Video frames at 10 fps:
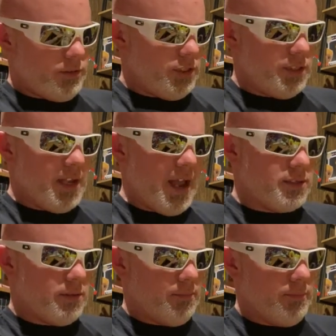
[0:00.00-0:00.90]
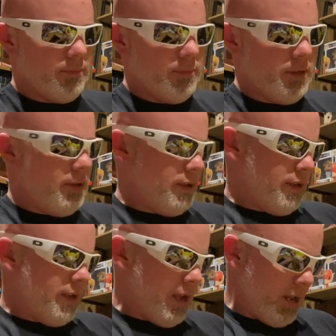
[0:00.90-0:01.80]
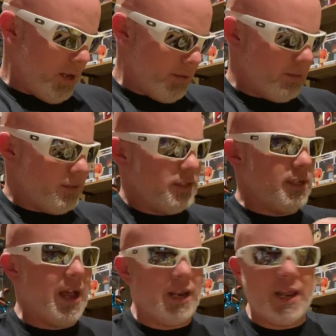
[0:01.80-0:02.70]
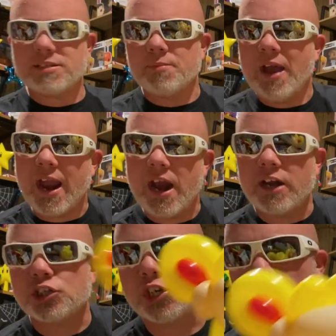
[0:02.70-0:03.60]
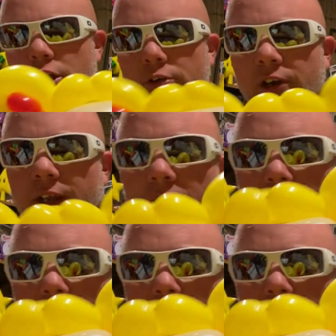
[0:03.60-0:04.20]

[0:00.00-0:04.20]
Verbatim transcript: She's got some, she got like some hair jewelry.